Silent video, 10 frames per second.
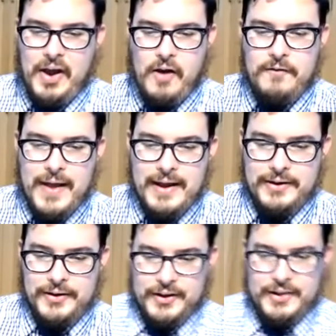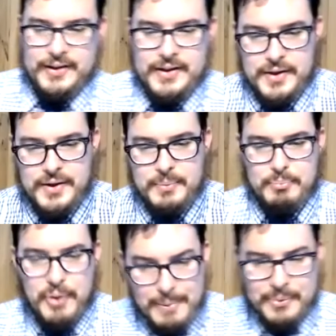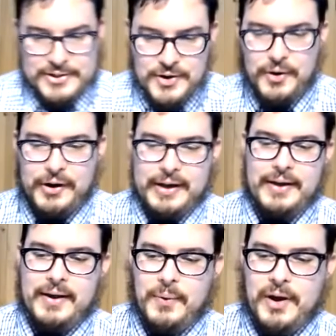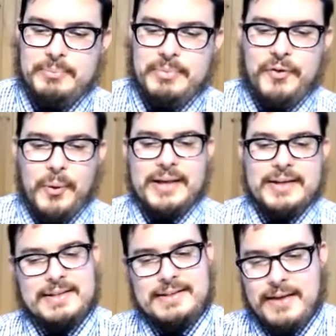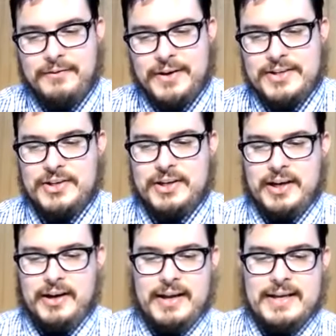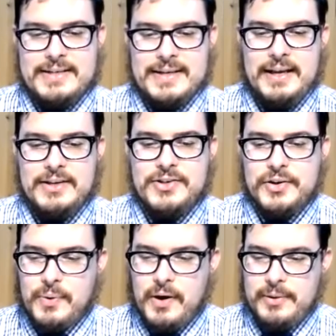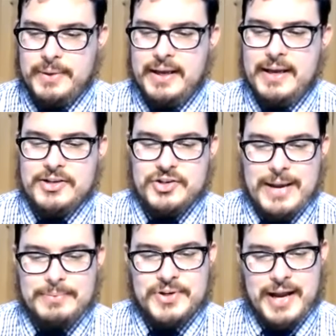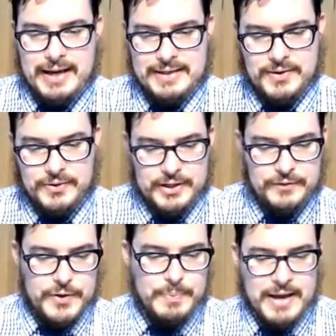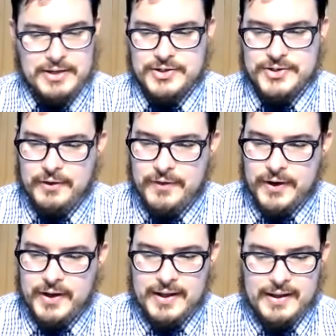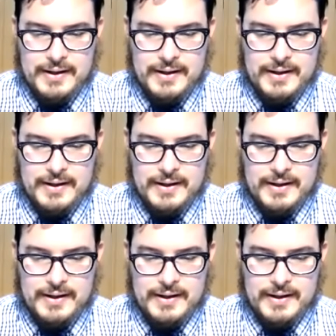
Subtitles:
Our final preparatory one before we get to the definition here is in Deuteronomy chapter 8, only a few pages over.